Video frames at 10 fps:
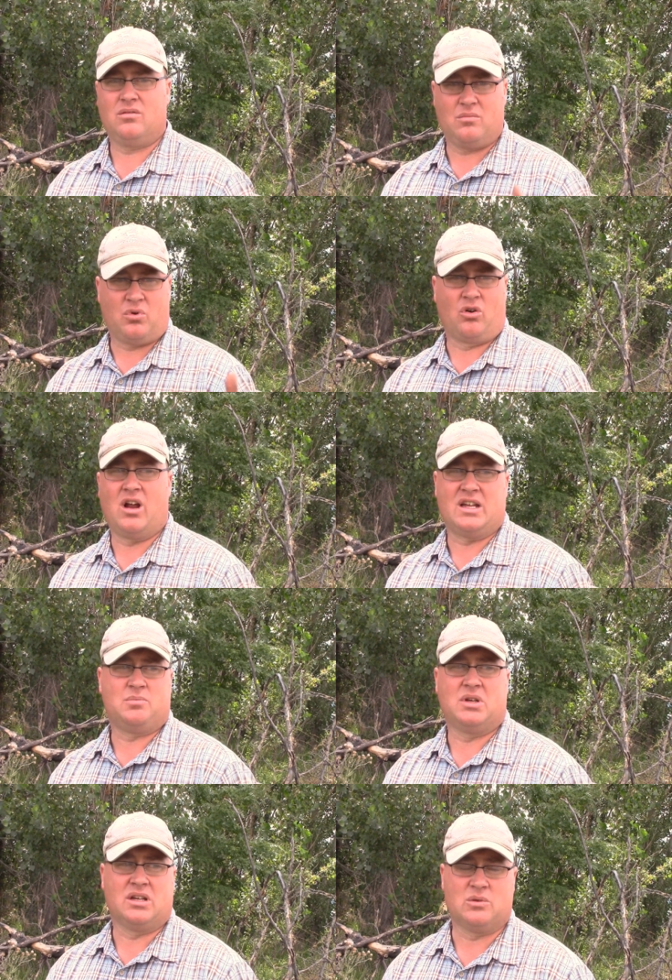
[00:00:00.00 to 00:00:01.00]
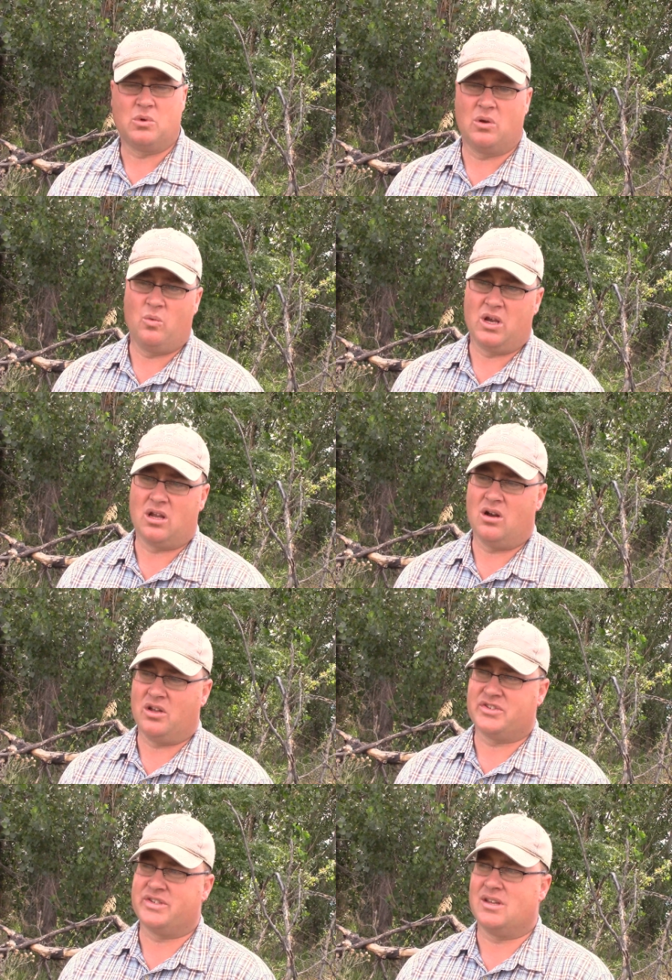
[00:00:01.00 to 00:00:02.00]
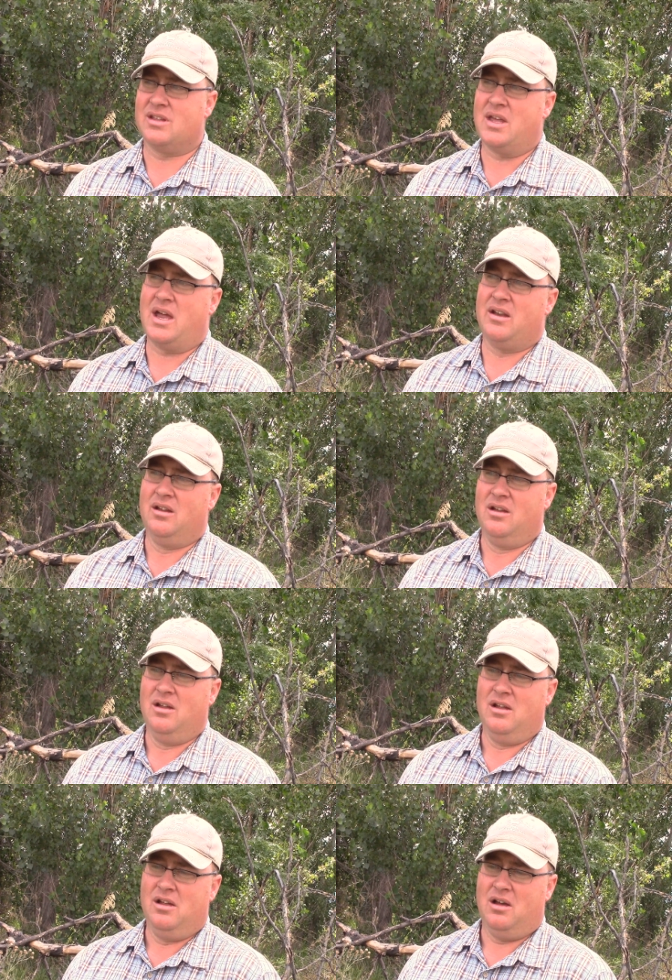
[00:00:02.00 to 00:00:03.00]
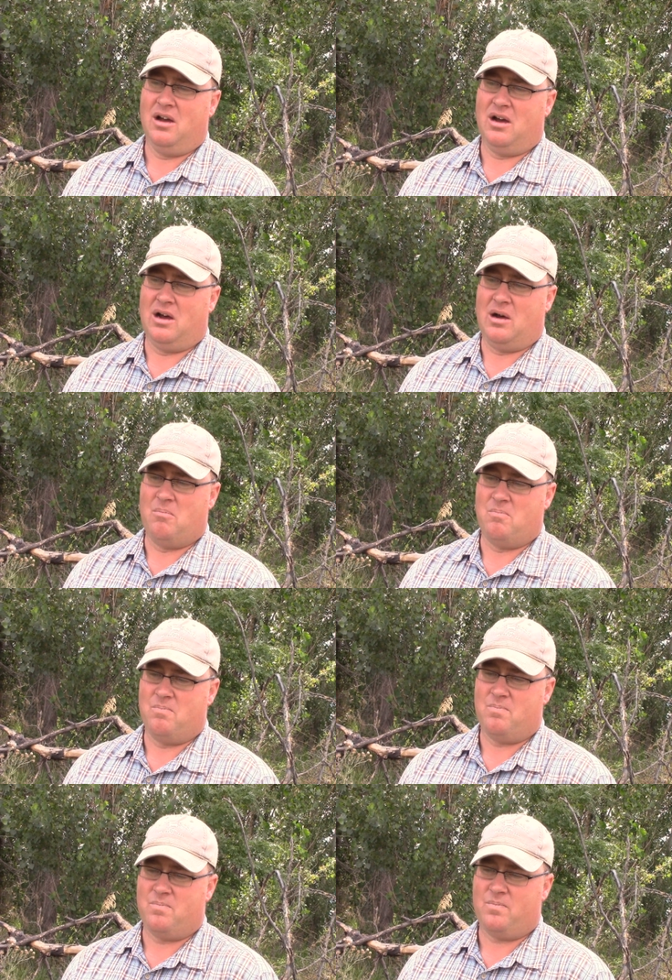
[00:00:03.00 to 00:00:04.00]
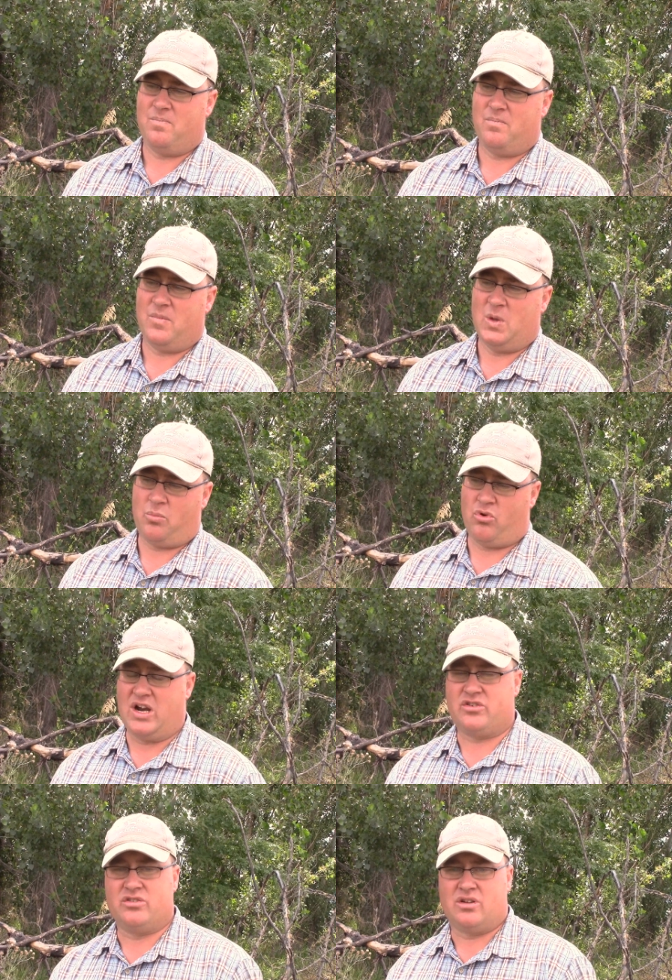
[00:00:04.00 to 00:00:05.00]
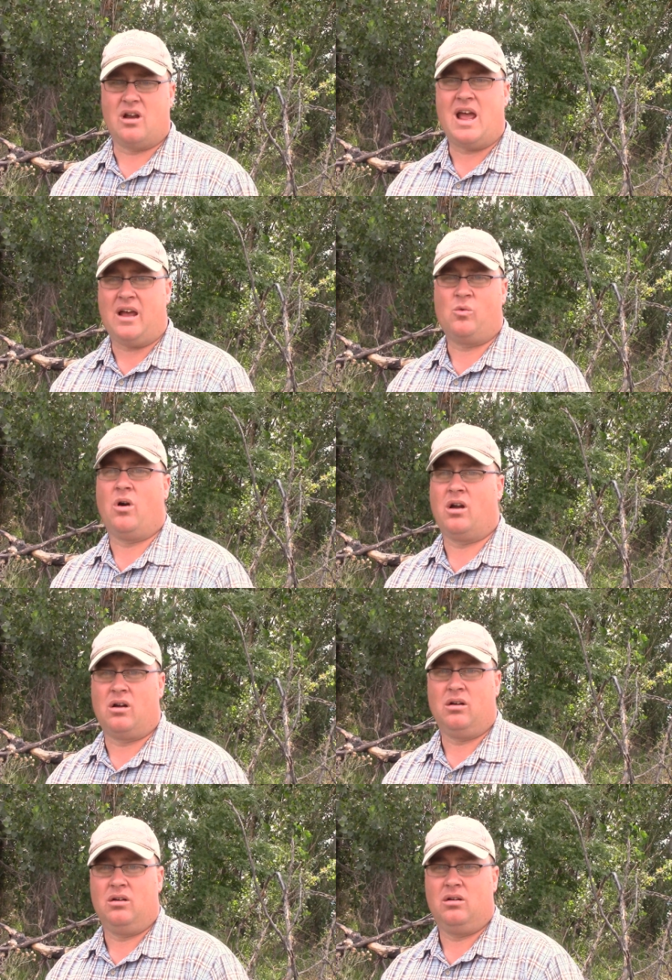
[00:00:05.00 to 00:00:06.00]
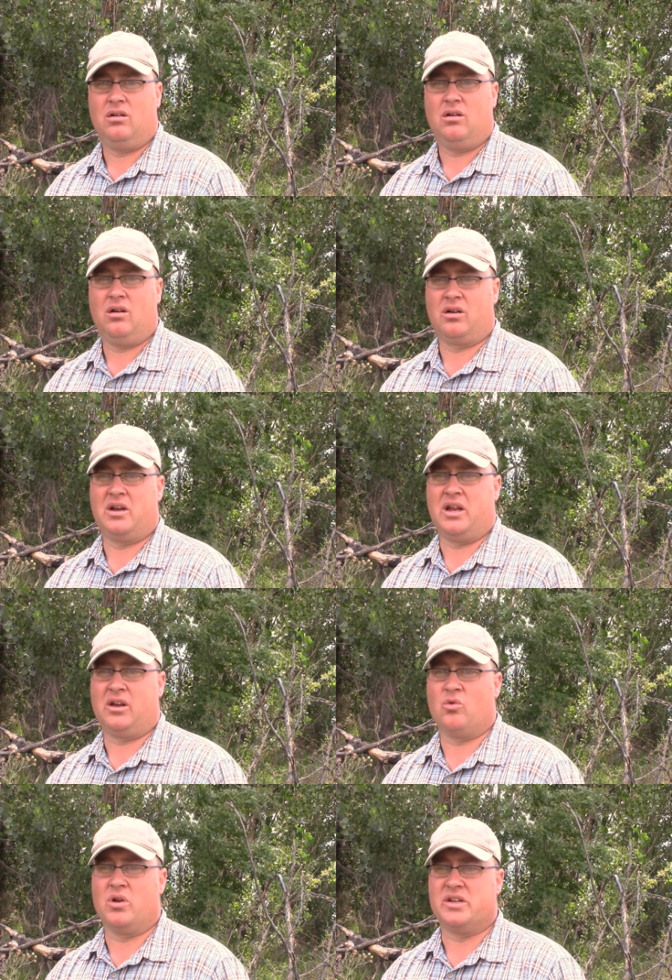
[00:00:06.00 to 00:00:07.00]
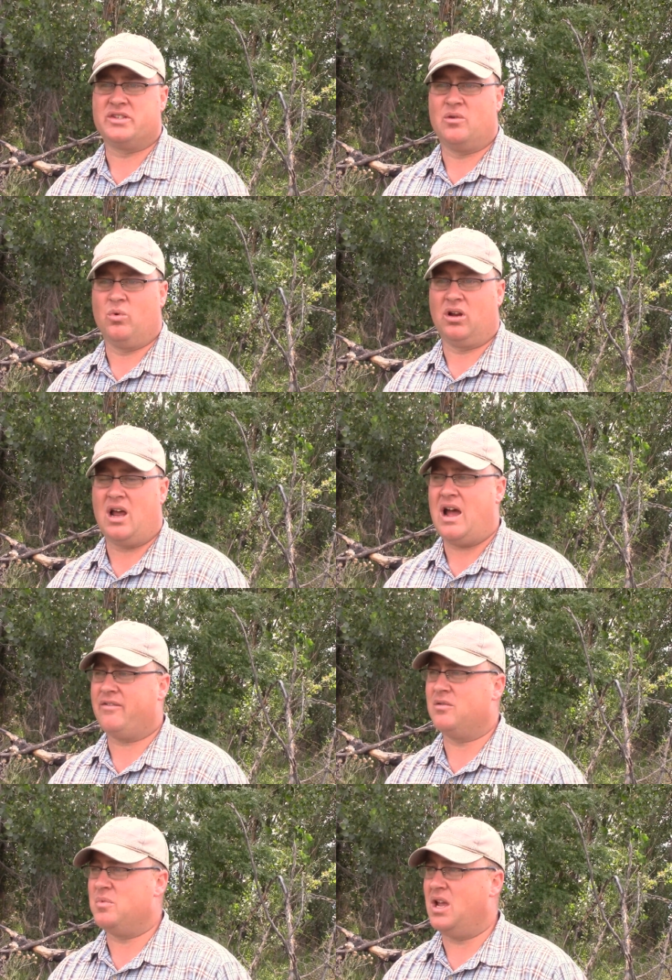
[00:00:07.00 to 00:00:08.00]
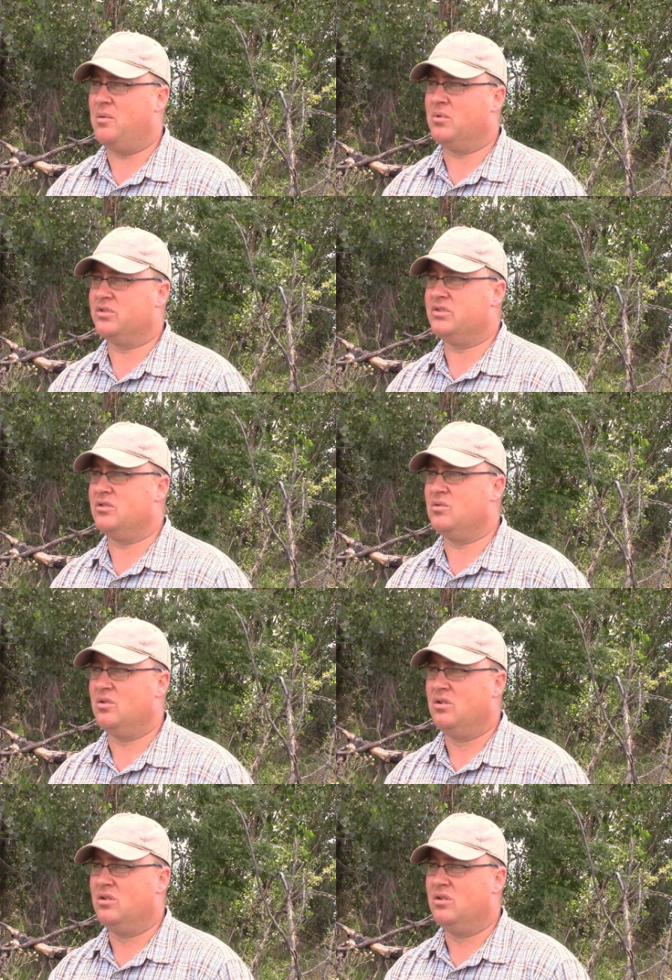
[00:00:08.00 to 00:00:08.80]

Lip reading: progress, because we can all see that the pressures on ag water are going to increase, and we're going to have to be able to